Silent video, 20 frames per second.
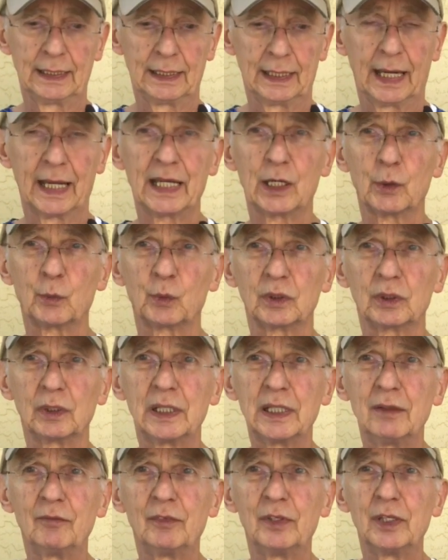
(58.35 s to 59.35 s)
and it would
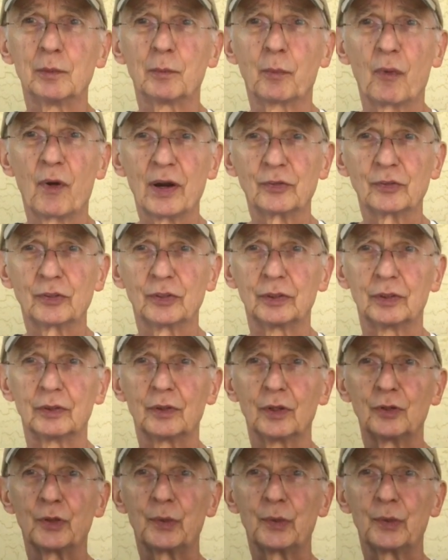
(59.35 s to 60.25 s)
leave the impression of the